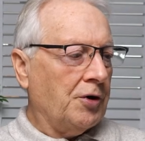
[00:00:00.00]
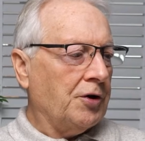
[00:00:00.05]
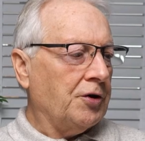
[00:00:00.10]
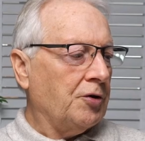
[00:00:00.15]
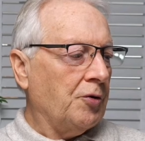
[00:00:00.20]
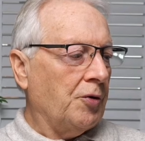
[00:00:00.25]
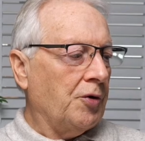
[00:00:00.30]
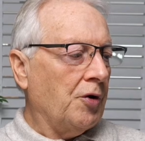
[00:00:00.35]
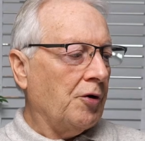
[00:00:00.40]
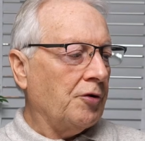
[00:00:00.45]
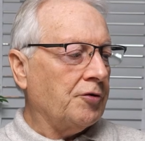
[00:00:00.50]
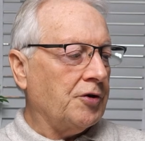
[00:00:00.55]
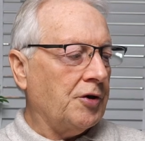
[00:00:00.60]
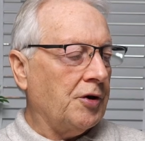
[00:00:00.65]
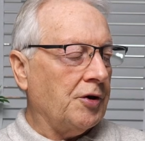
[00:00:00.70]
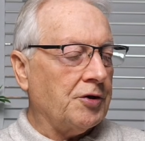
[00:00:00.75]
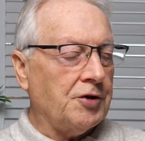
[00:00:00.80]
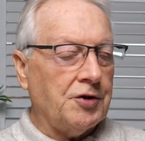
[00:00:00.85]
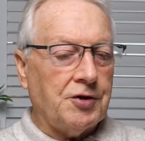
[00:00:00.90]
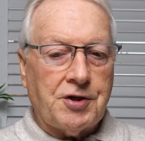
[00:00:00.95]
going to do a noise
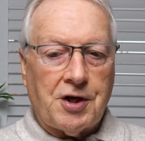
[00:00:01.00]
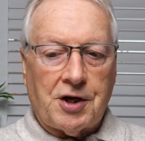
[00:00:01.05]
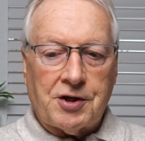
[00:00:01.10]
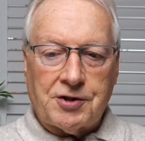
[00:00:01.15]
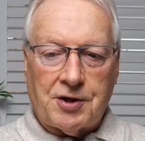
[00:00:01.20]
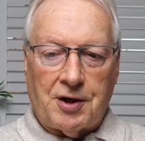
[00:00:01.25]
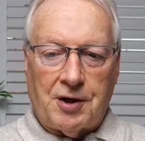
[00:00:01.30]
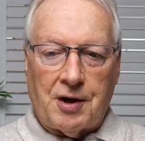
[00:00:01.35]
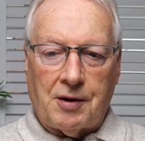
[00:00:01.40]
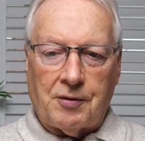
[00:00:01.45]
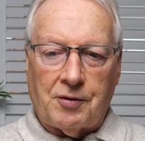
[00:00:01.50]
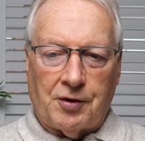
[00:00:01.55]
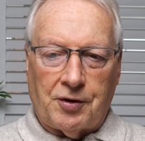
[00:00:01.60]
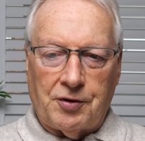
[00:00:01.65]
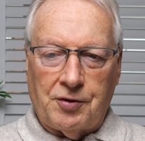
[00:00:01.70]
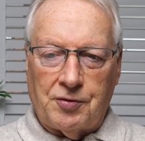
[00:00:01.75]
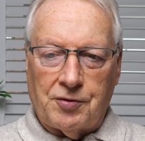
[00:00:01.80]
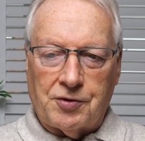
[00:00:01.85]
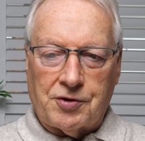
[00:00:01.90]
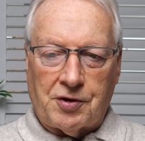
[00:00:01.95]
reduction test, and I'm going
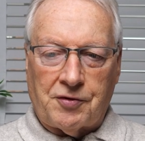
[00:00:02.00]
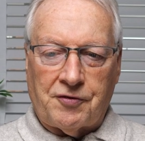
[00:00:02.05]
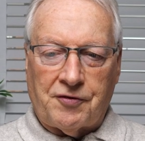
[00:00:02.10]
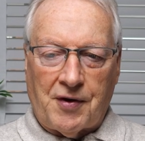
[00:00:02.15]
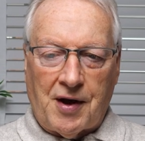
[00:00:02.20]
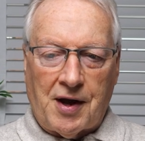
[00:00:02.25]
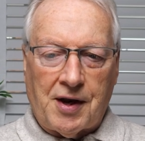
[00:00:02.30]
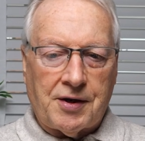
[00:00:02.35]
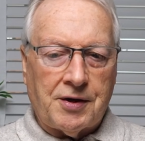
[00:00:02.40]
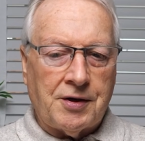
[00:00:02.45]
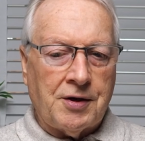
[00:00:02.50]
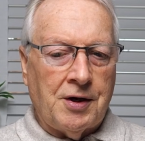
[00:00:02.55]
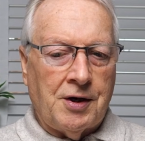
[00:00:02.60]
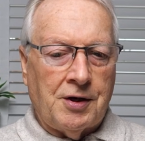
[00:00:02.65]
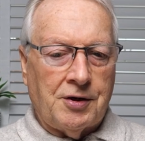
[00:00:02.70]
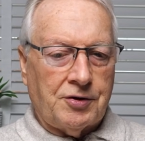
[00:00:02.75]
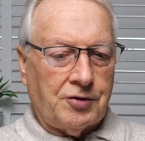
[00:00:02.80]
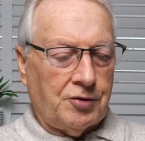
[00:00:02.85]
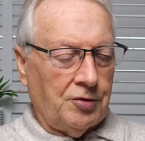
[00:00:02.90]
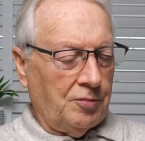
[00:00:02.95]
to use a fan
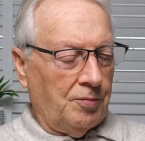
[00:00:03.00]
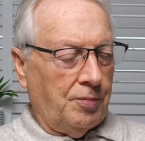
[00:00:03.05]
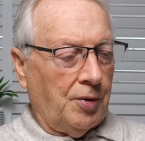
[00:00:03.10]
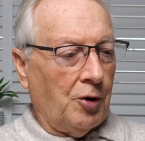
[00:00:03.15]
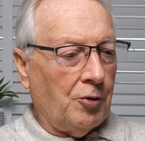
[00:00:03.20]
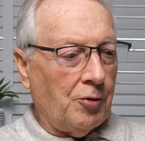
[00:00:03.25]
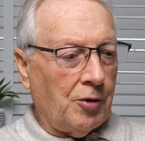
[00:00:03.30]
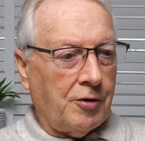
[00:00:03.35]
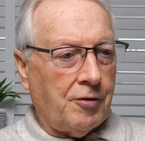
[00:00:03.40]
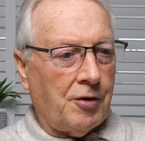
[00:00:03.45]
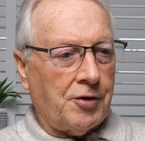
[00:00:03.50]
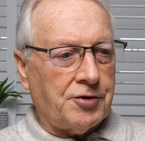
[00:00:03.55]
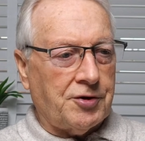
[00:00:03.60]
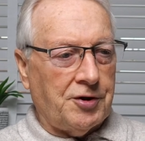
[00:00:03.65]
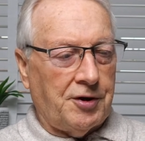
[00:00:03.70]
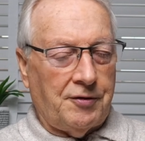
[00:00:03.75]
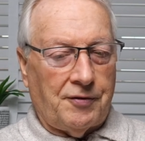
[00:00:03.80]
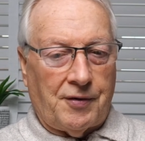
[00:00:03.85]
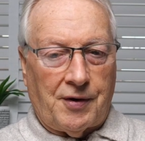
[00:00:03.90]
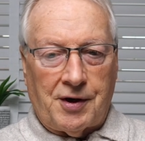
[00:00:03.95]
to blow across
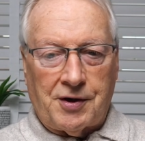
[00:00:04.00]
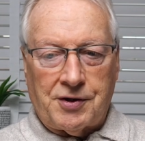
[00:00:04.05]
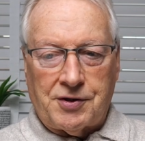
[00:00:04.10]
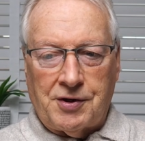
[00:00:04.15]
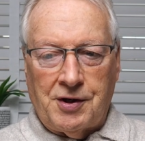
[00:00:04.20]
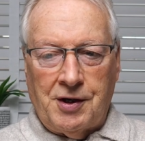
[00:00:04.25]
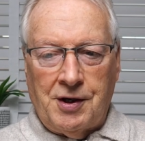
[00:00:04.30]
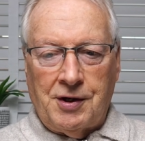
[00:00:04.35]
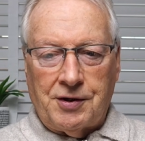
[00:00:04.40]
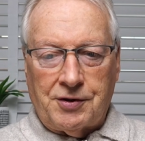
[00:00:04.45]
the device